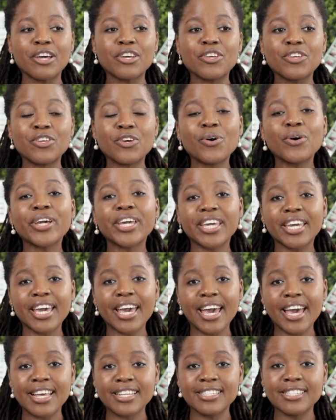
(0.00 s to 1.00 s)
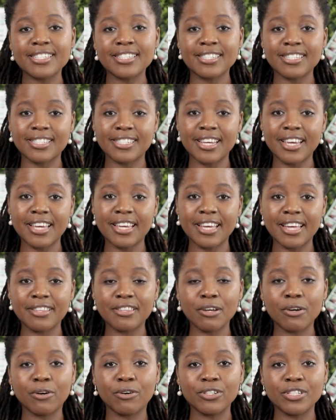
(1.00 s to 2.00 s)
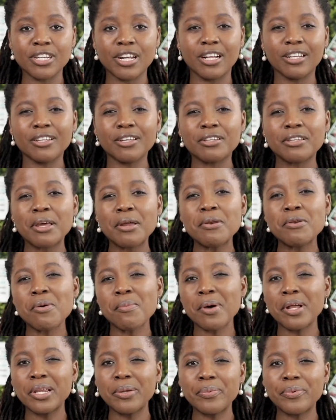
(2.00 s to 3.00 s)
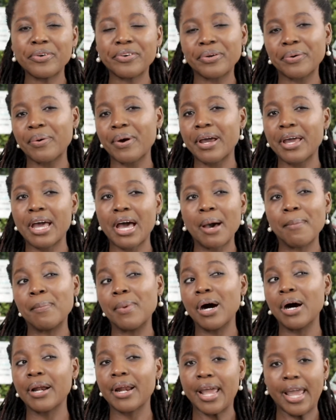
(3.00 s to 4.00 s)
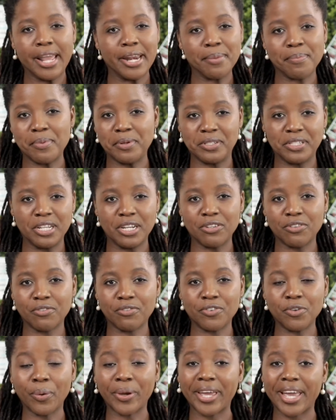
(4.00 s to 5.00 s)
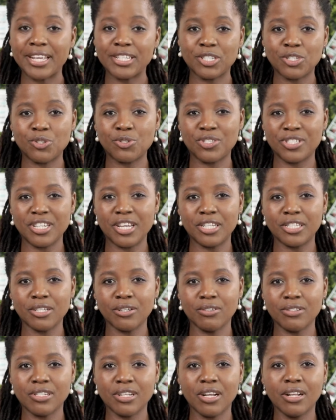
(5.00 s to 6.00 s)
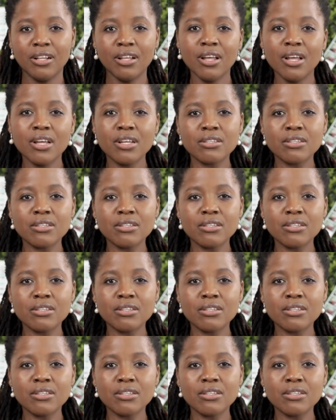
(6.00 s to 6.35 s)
your guests stay at the hotel, they normally would require about 80% of your guests to stay at the hotel.